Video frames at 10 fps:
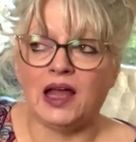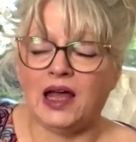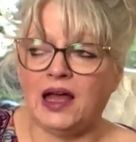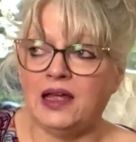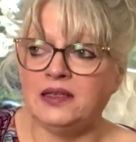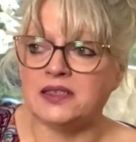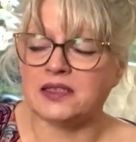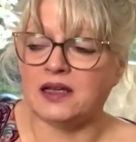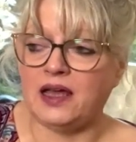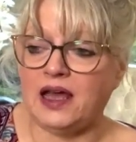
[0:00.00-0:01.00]
And
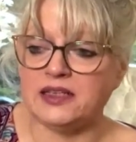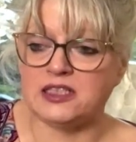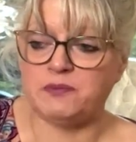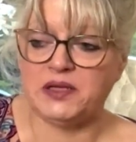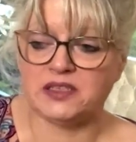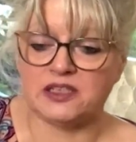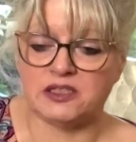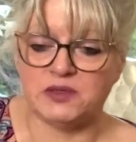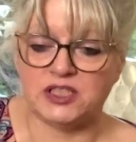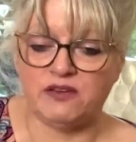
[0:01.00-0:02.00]
I had to speak to
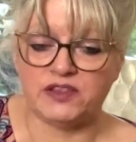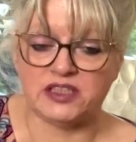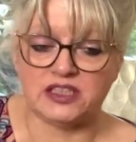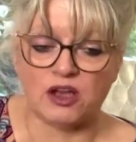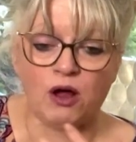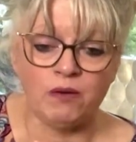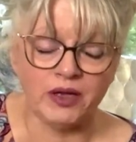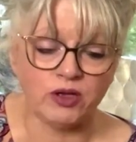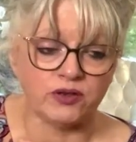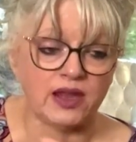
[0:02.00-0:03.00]
customer services. Oh my
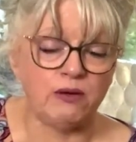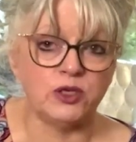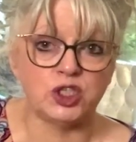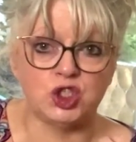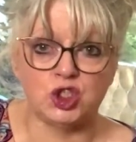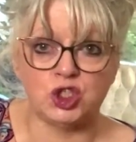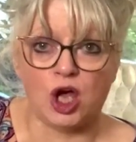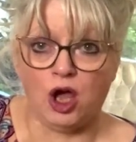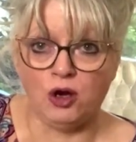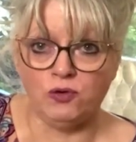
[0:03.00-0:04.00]
God, they were
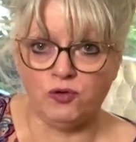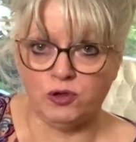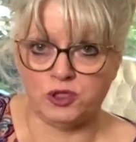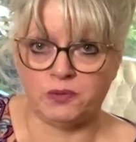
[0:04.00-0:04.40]
so rude to